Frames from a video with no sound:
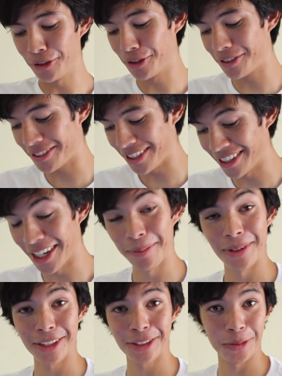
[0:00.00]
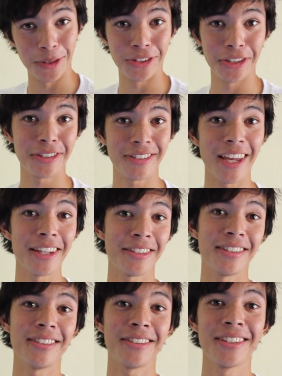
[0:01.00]
you'll see that I'm like switching
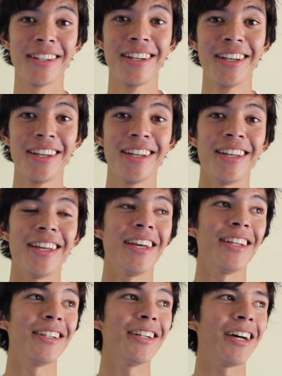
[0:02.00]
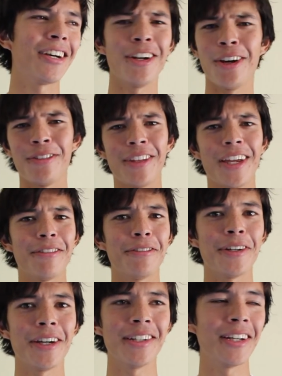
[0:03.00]
stances. And uh, I don't know if they ever
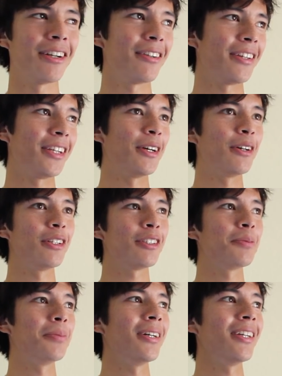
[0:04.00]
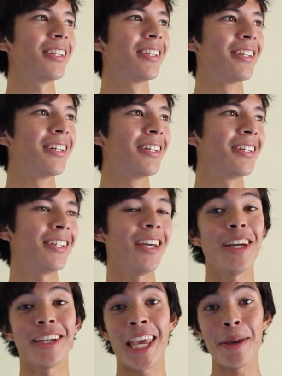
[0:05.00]
found out or if they noticed, but
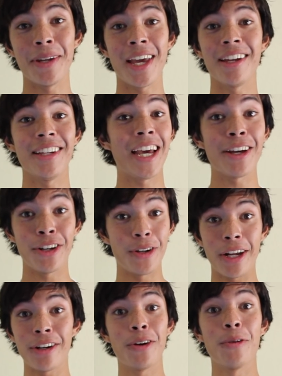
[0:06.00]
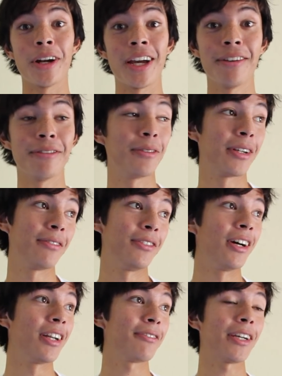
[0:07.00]
yeah, came in handy. I don't know. I don't know what I would have
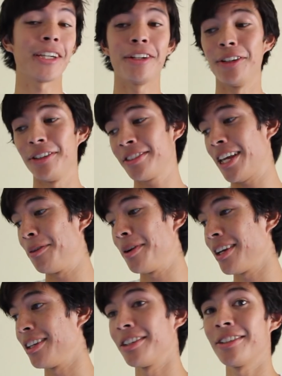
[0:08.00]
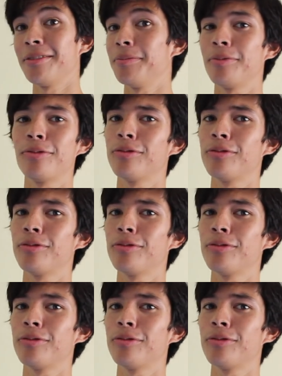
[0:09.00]
done if I could only skate regular because